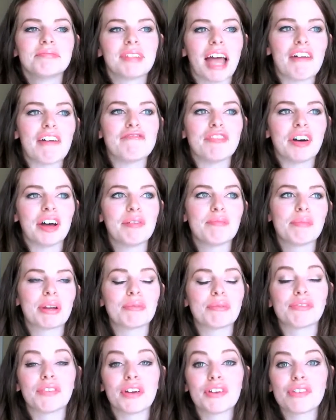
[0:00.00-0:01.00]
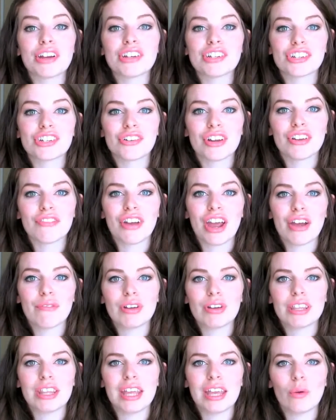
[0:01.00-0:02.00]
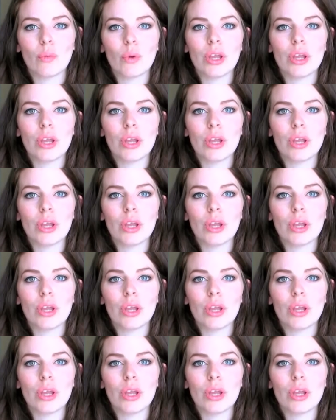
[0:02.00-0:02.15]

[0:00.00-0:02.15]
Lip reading: have fun. But it was fun registering for everything.